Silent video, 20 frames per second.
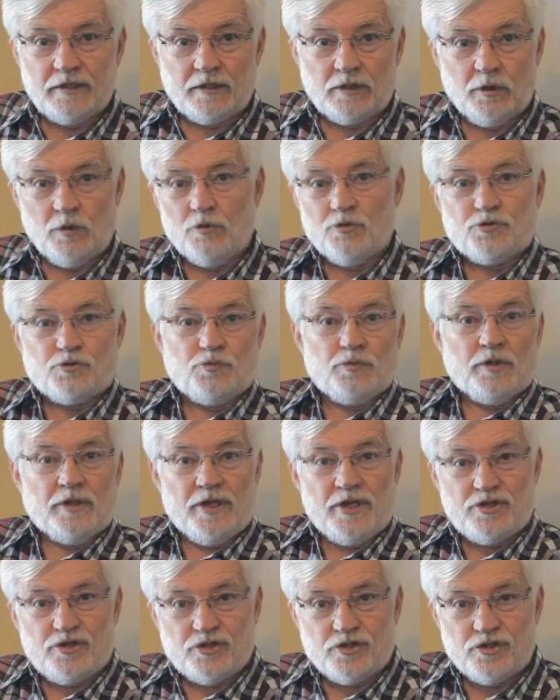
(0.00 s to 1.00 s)
close
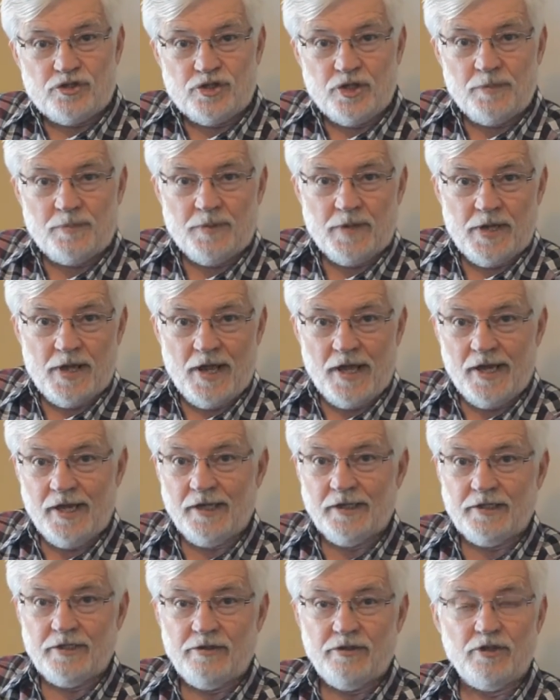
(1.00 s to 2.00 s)
relationship he
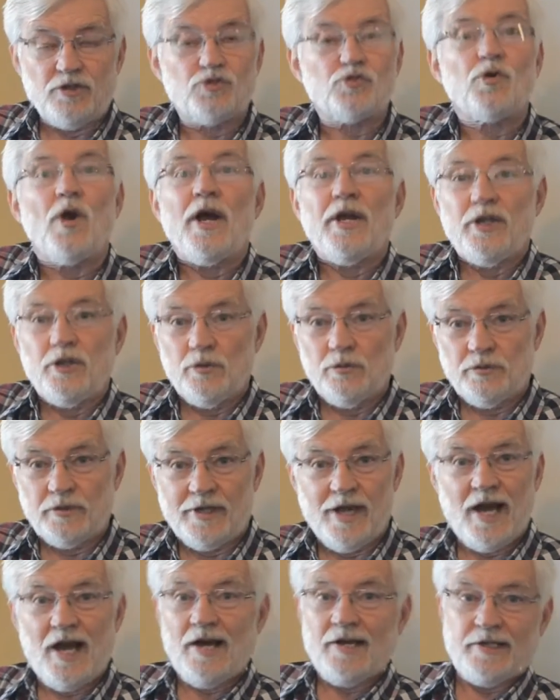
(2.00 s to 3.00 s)
had in the triune
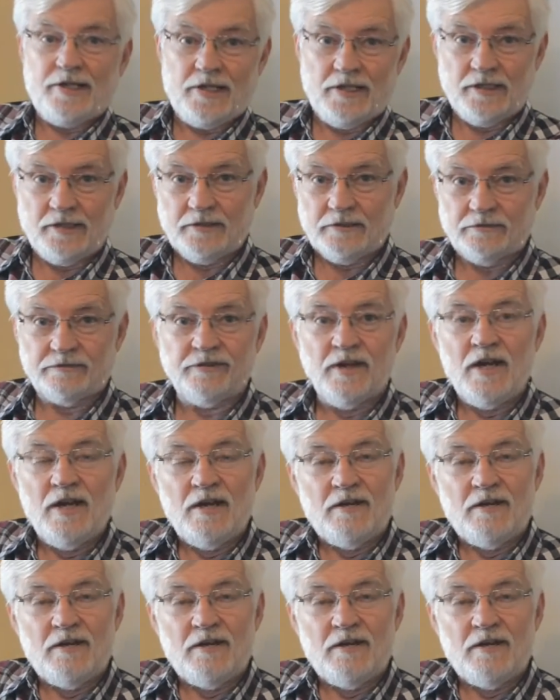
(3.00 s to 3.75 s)
Godhead of